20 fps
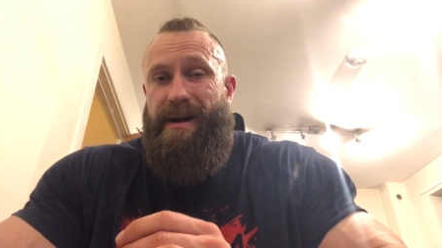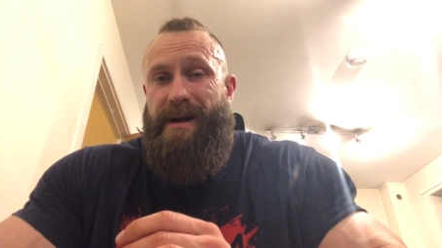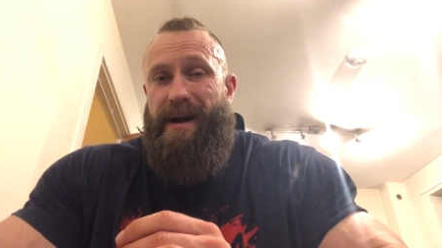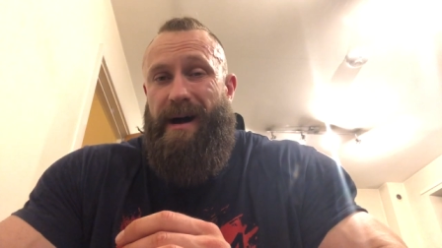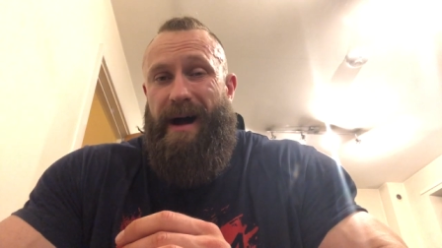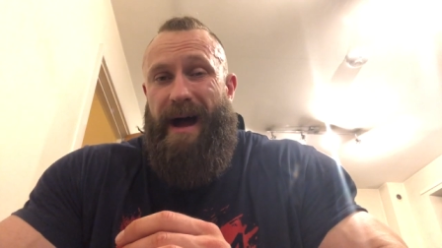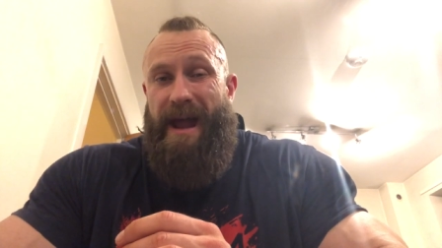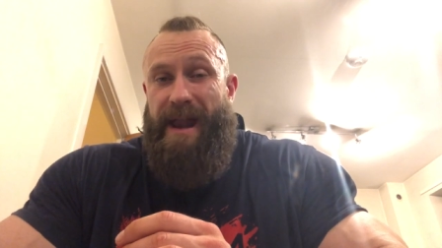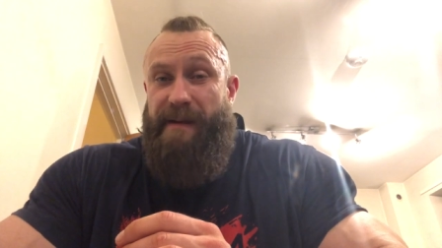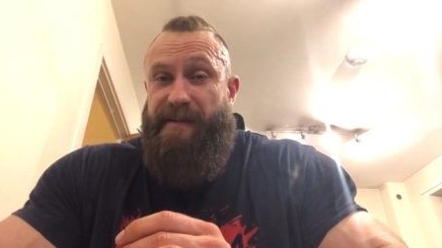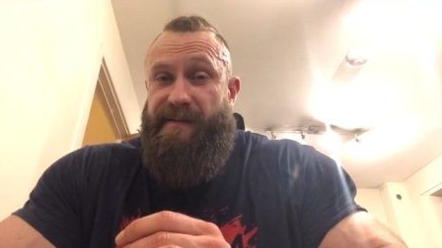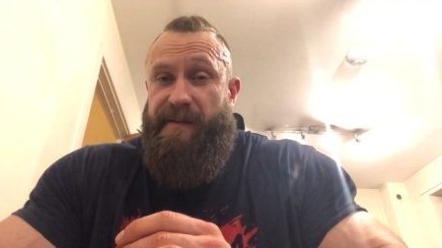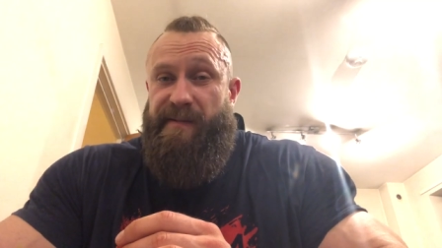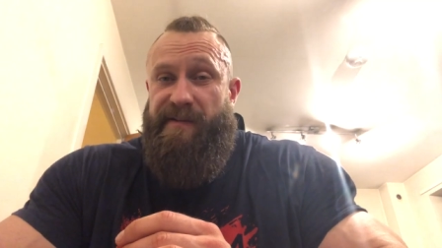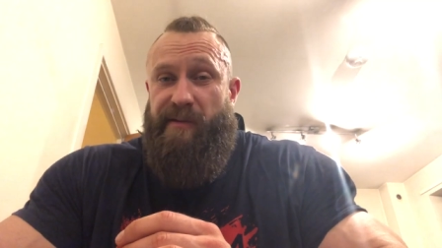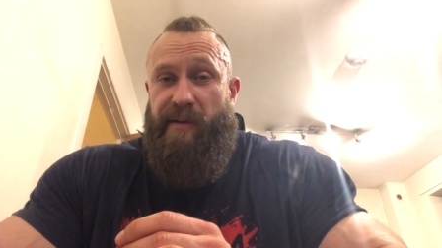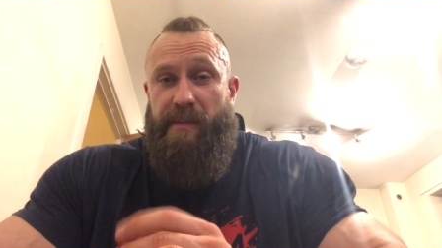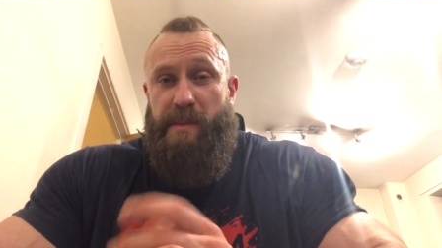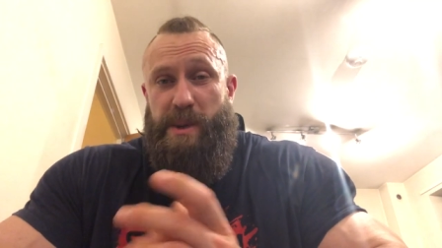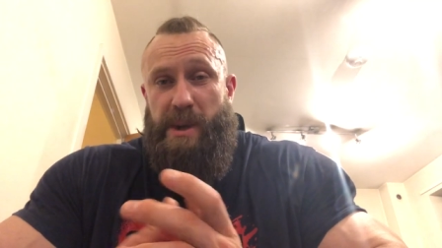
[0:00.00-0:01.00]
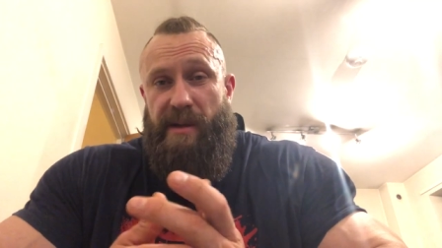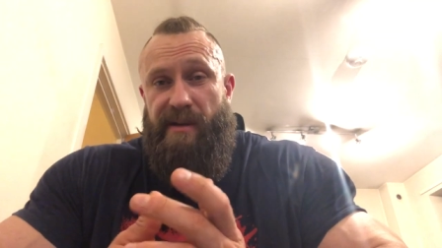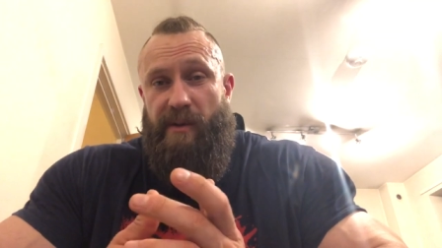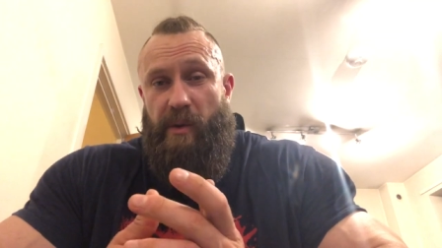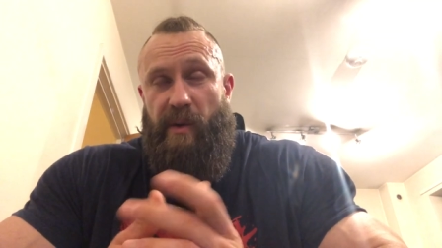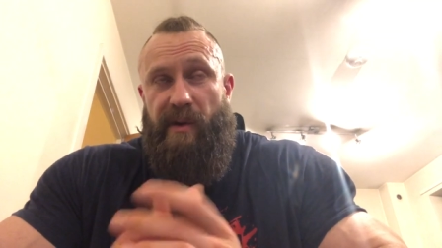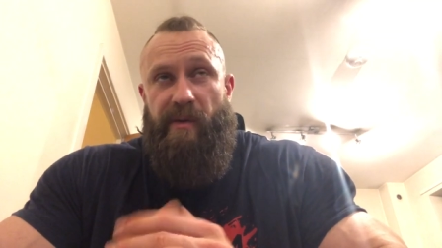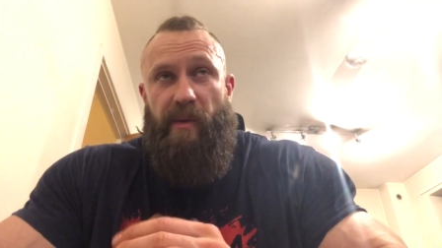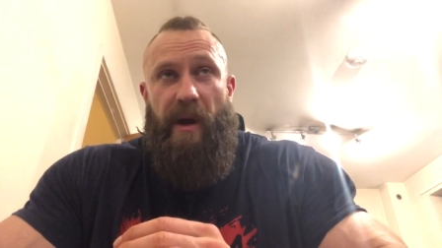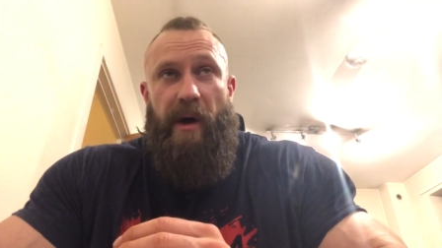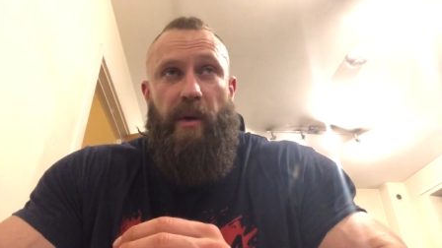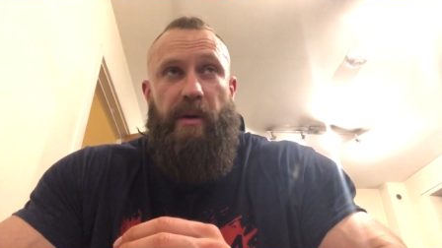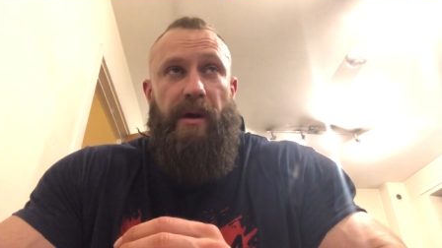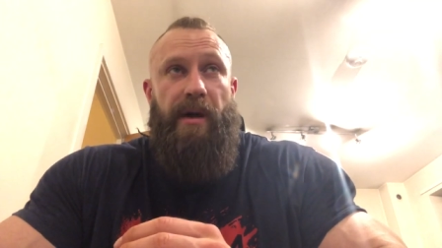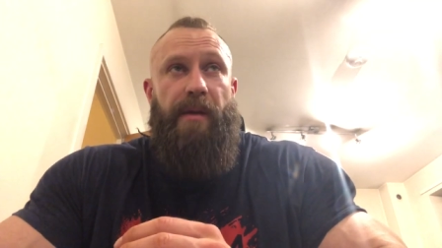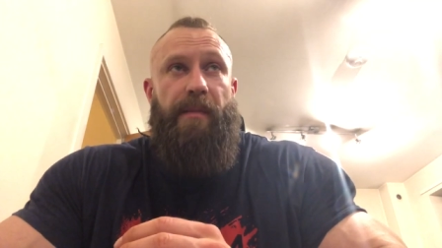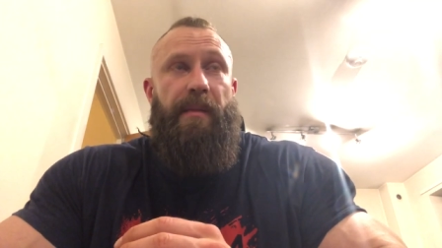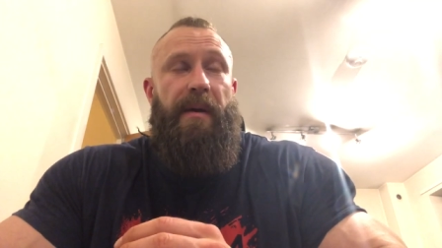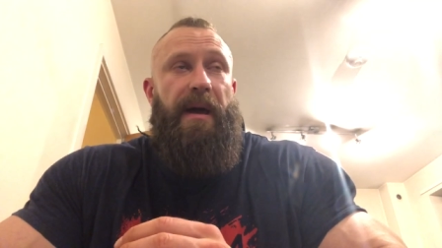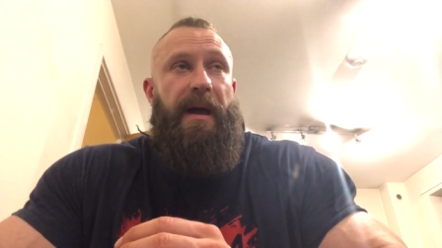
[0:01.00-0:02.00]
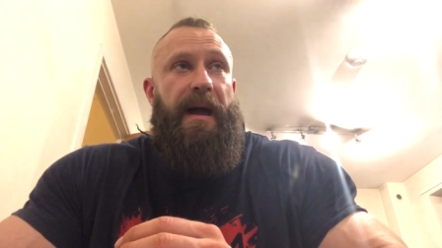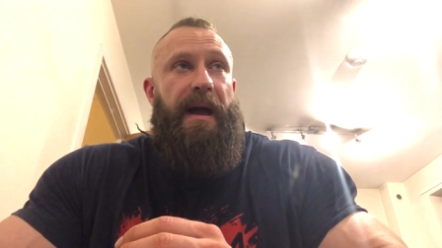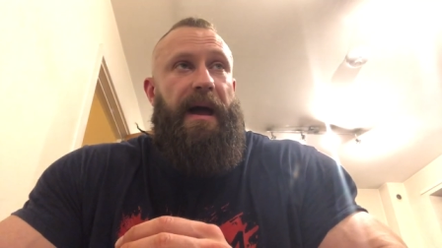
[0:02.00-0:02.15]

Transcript: Uh, any subscriptions, always welcome.